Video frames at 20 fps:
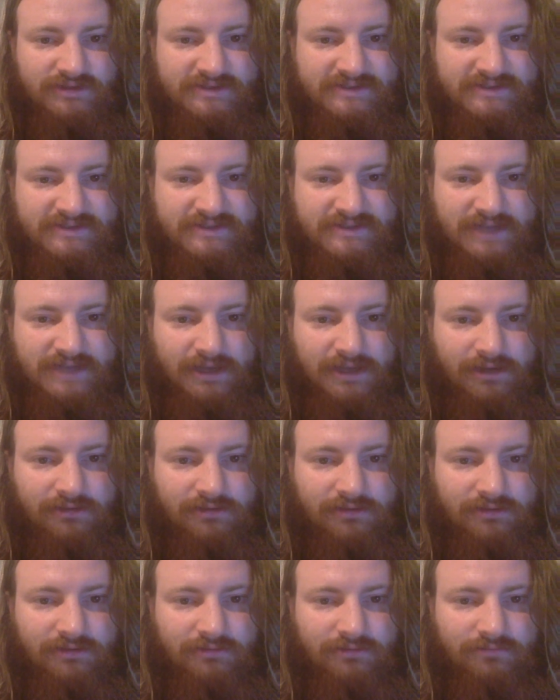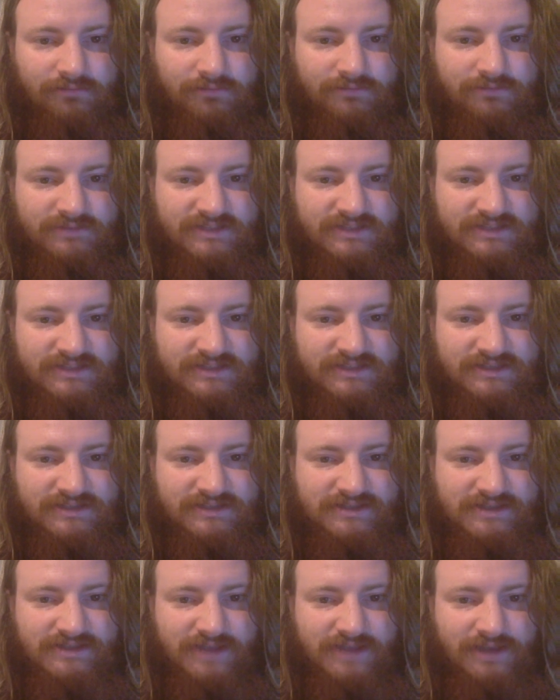his death in
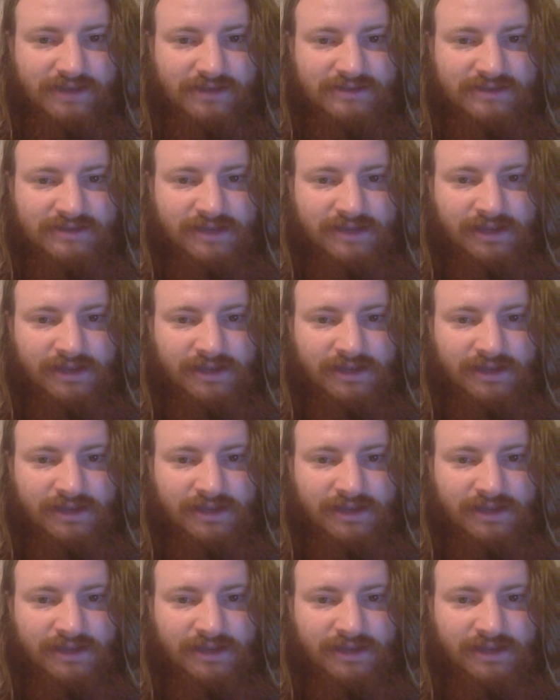1568